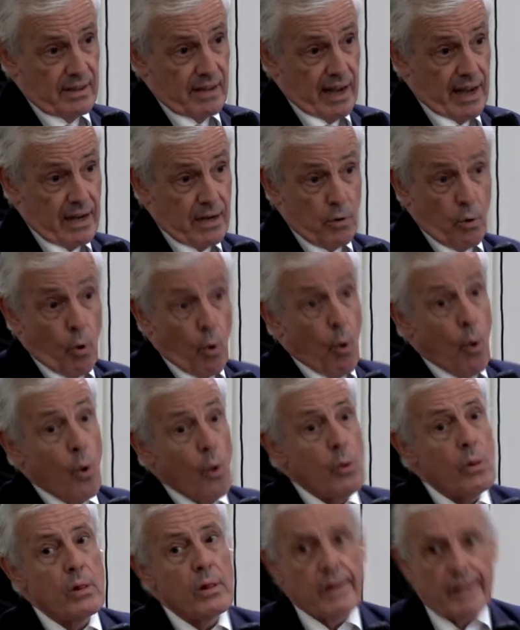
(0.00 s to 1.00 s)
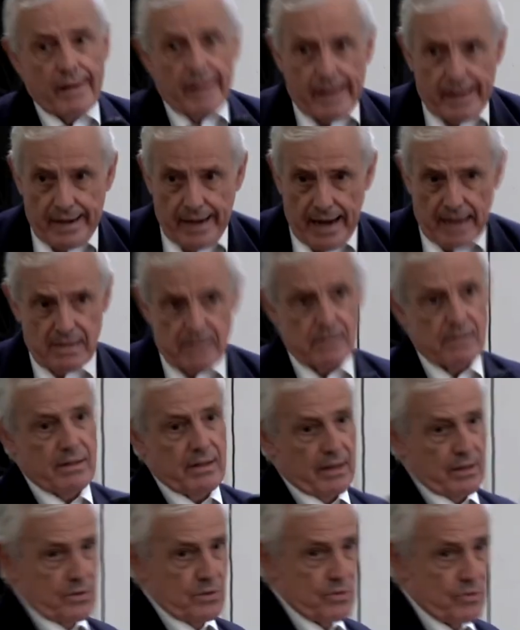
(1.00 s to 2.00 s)
And all
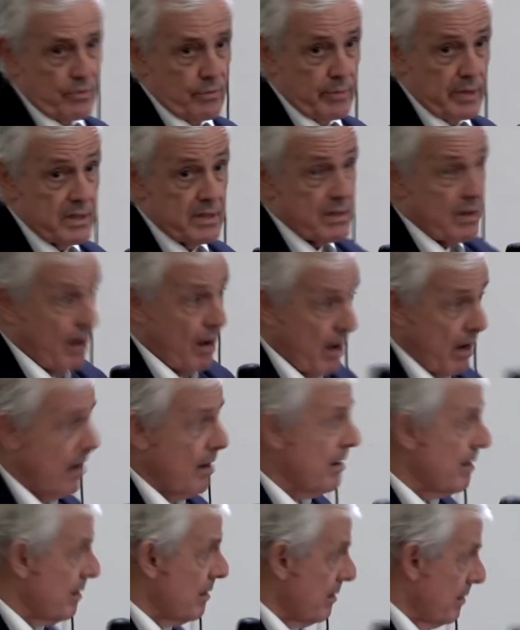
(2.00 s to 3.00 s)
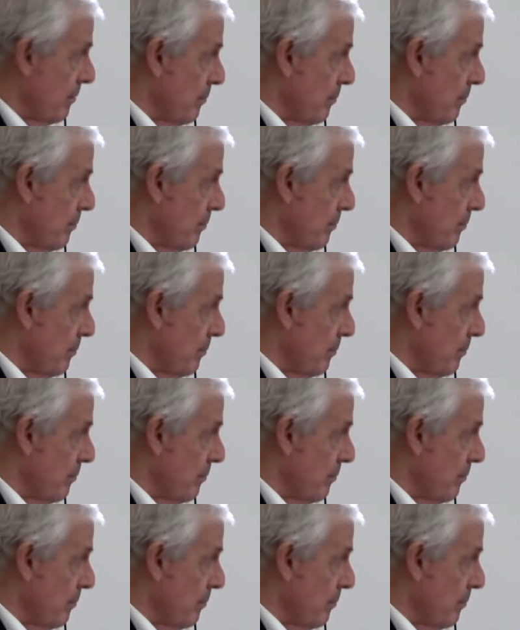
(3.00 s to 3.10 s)
connected instruments are